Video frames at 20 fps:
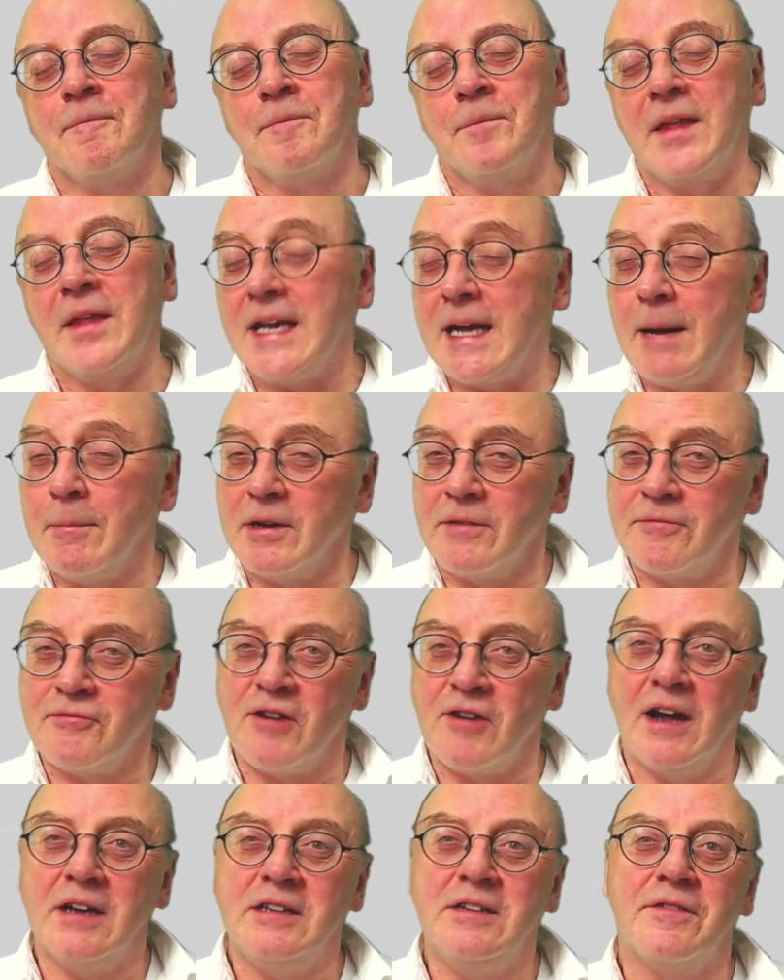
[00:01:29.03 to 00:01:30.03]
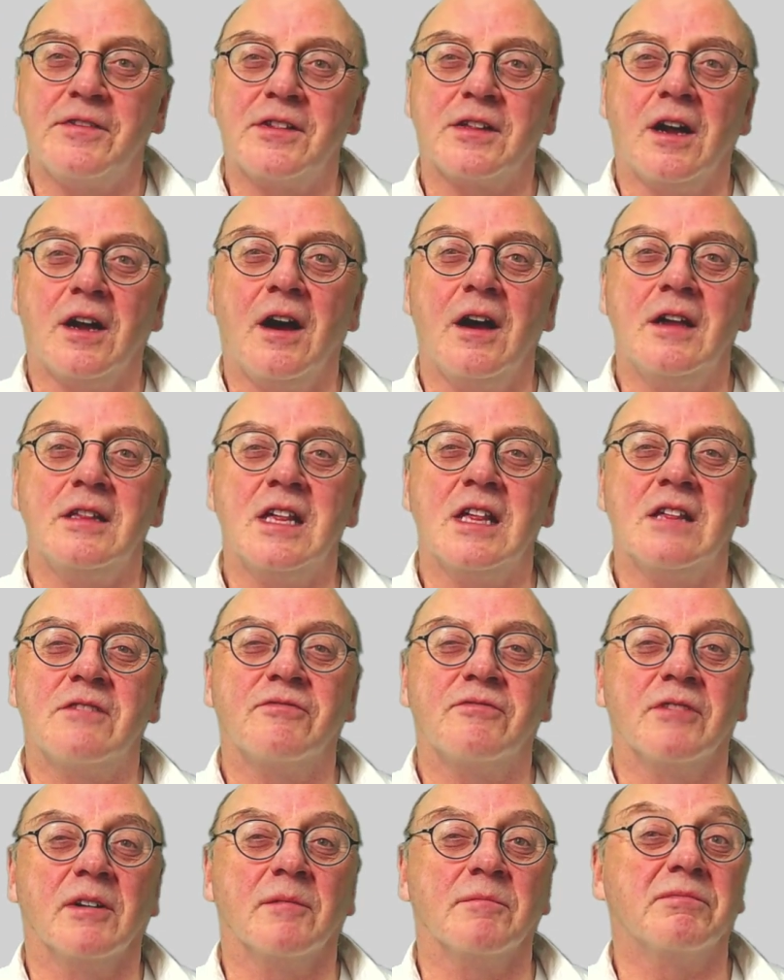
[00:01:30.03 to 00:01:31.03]
They come in a variety of sizes
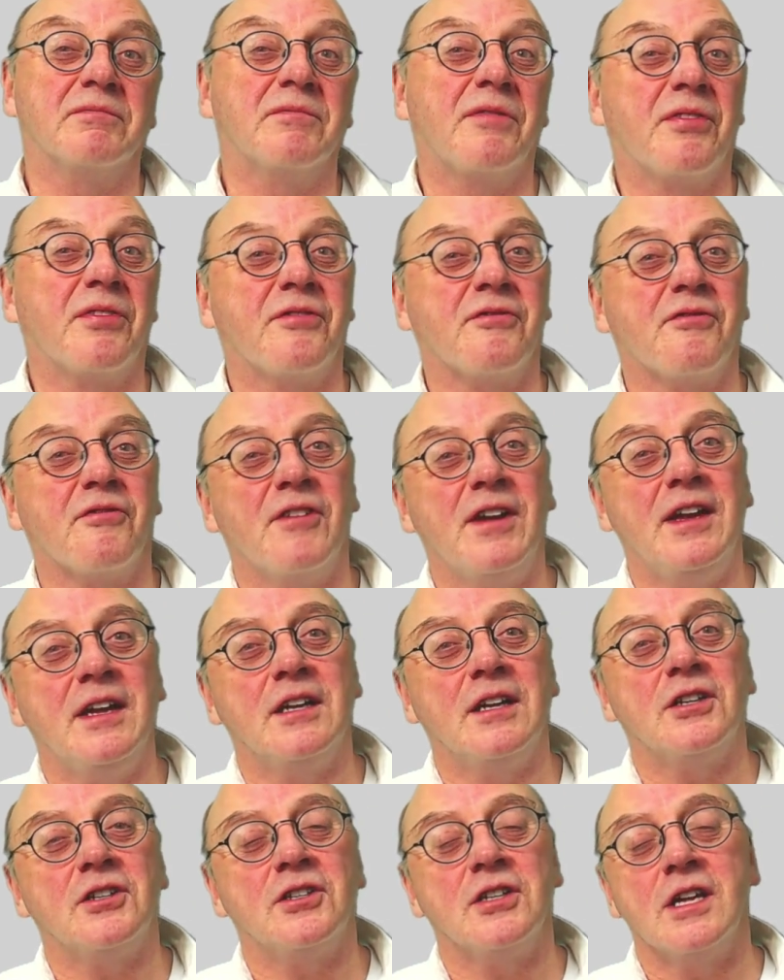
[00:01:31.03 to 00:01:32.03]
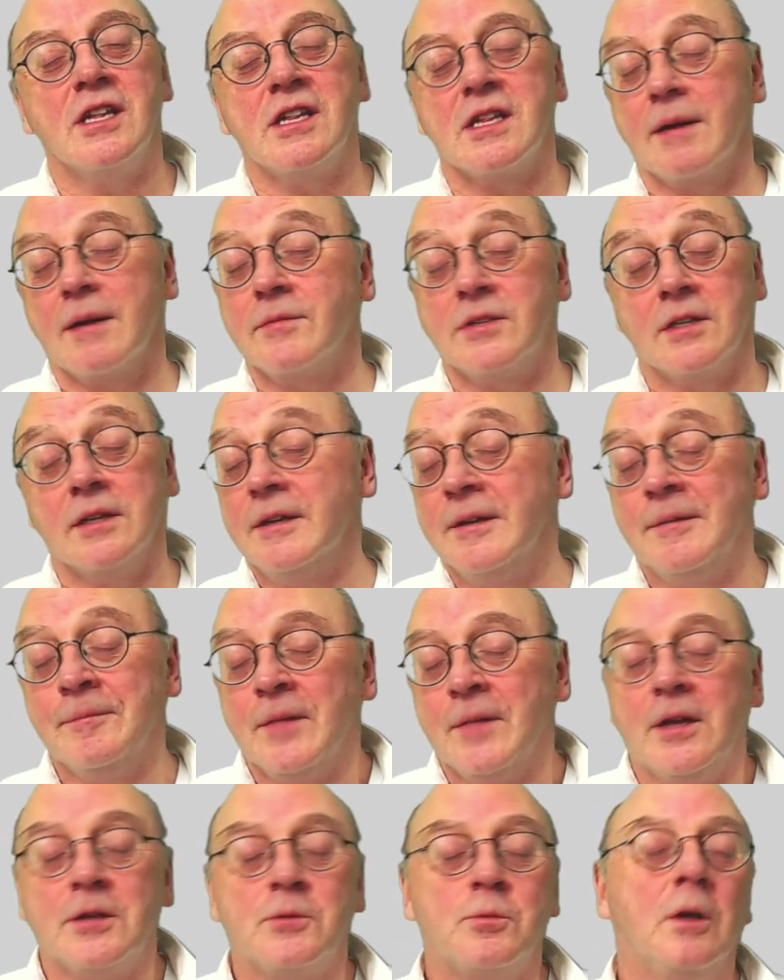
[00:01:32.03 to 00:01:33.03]
from 3 inches up to
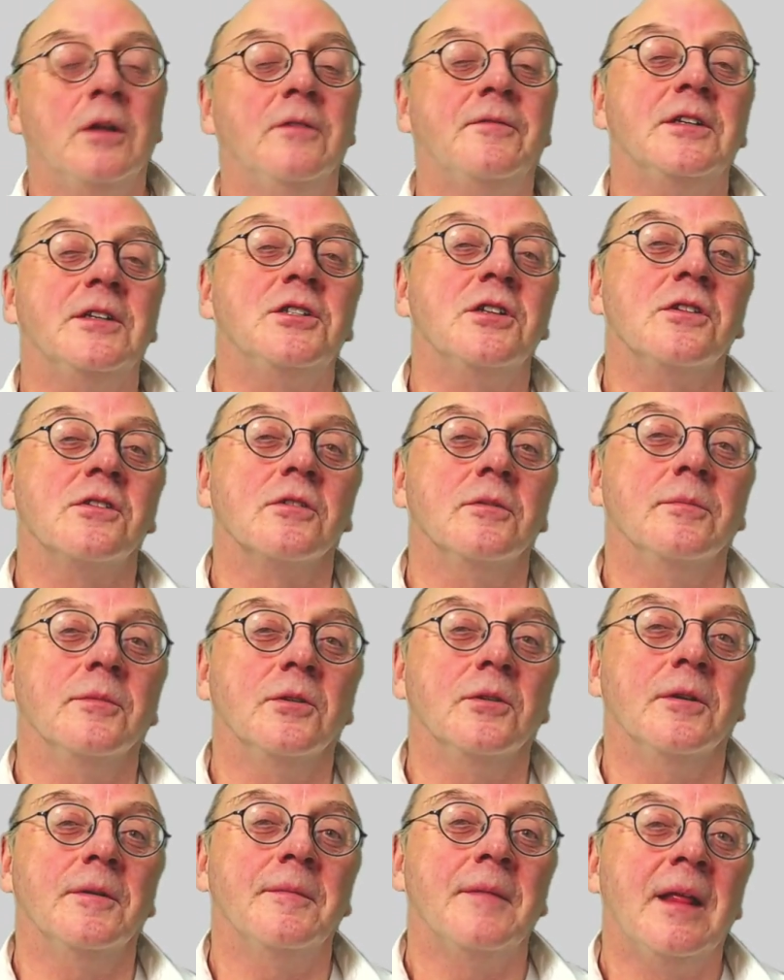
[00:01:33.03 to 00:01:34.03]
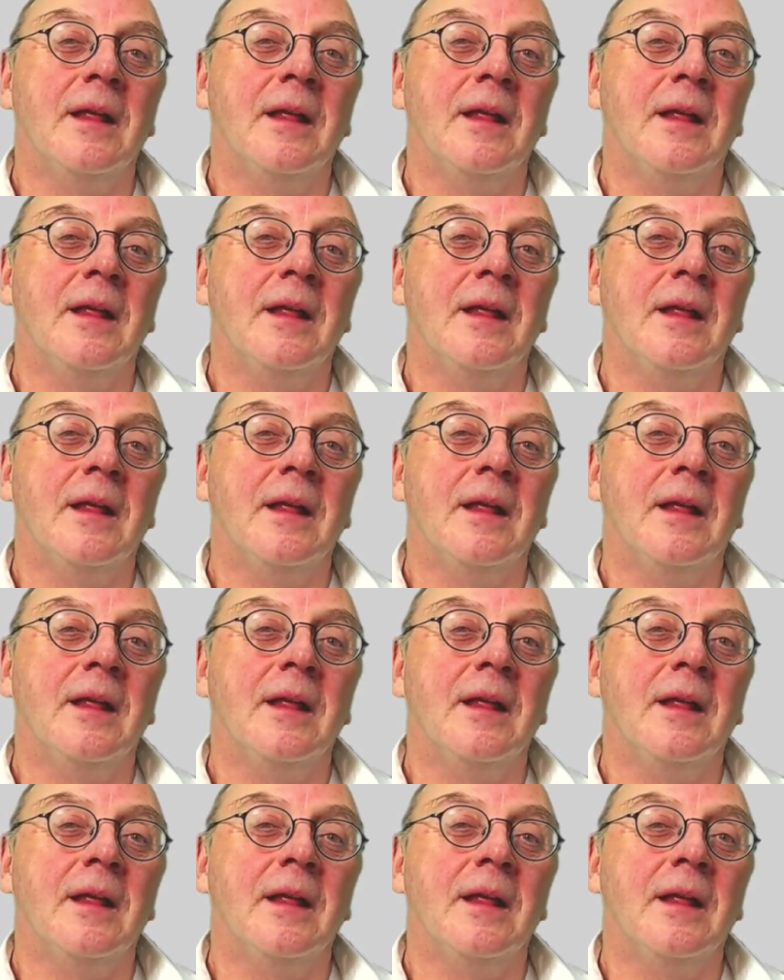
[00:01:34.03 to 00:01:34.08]
12 inches or more.